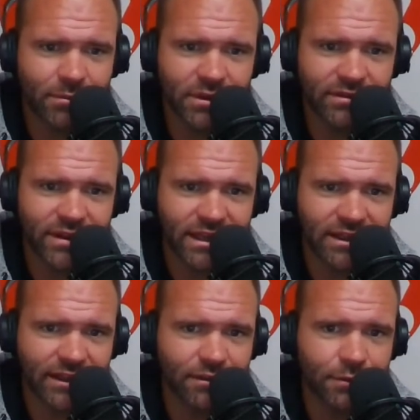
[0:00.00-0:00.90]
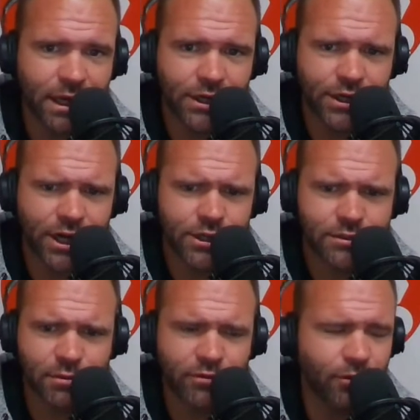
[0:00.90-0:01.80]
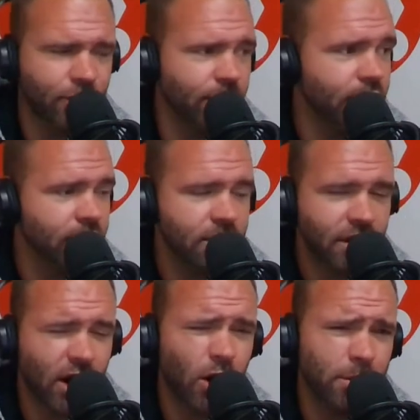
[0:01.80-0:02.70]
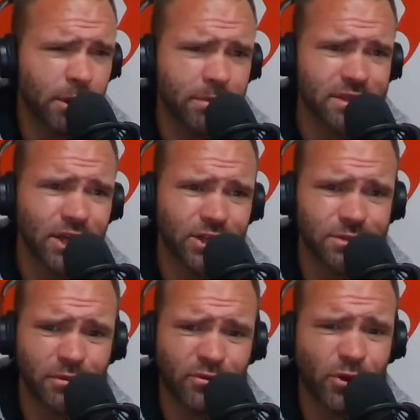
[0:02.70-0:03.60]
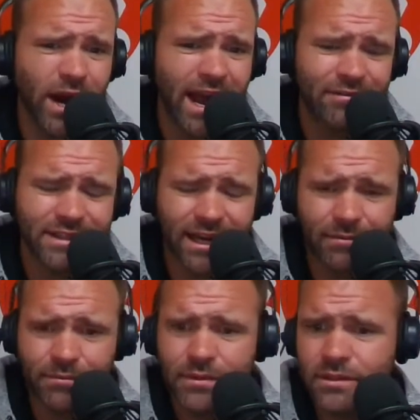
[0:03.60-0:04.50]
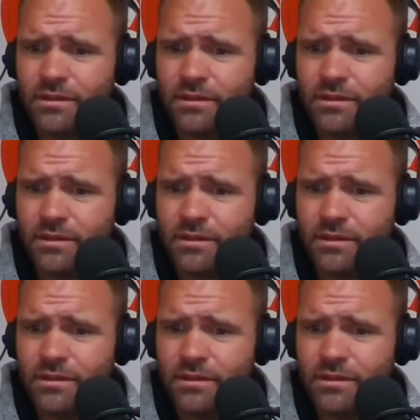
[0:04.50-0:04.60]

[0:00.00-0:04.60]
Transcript: I believe he had like 300 yards before all purpose yards before halftime